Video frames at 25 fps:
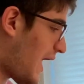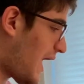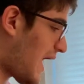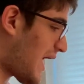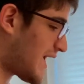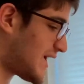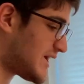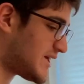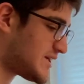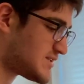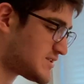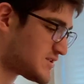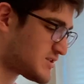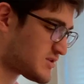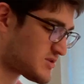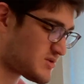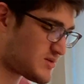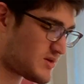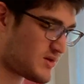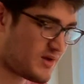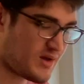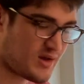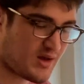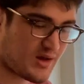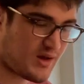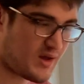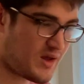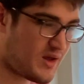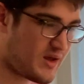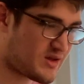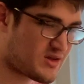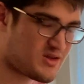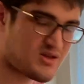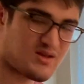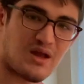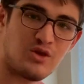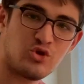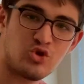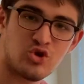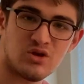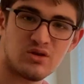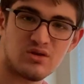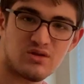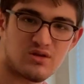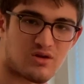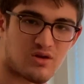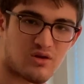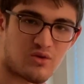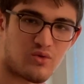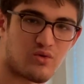as
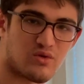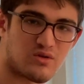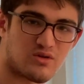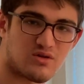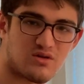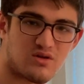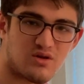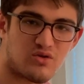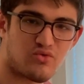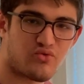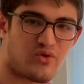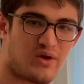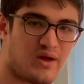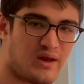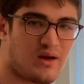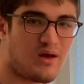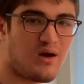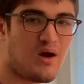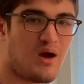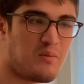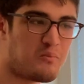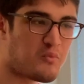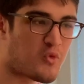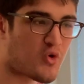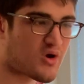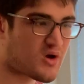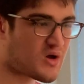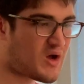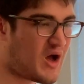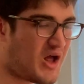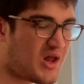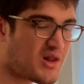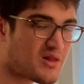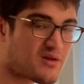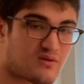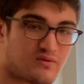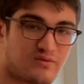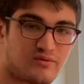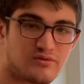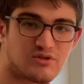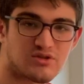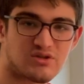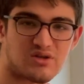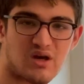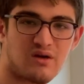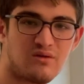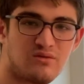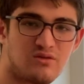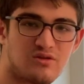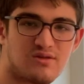extensions to chords to create more colorful
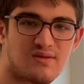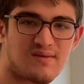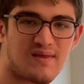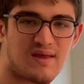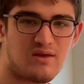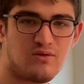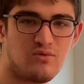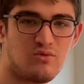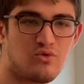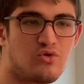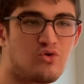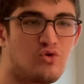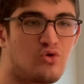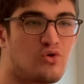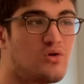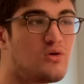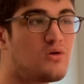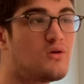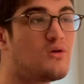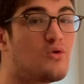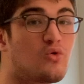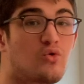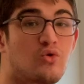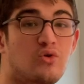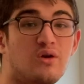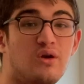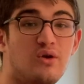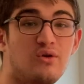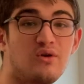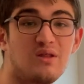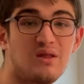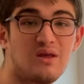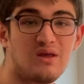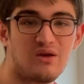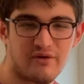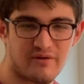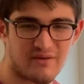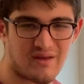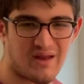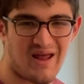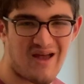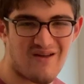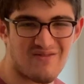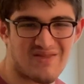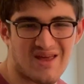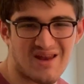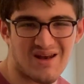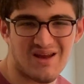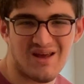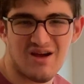sounds that you couldn't ordinarily hear that
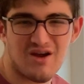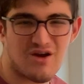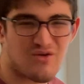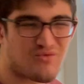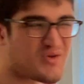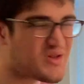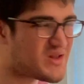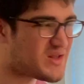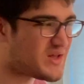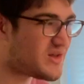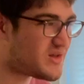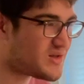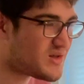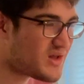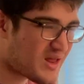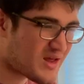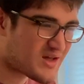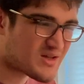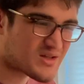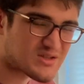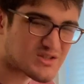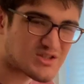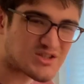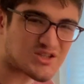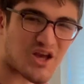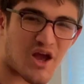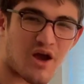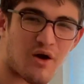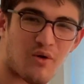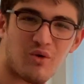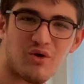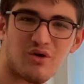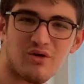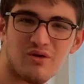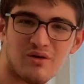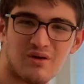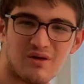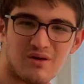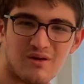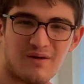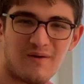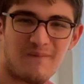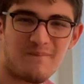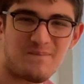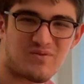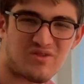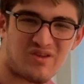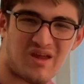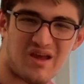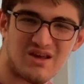have that really sour
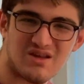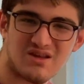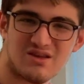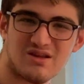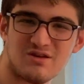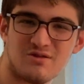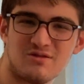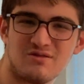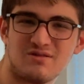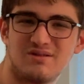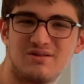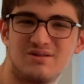taste.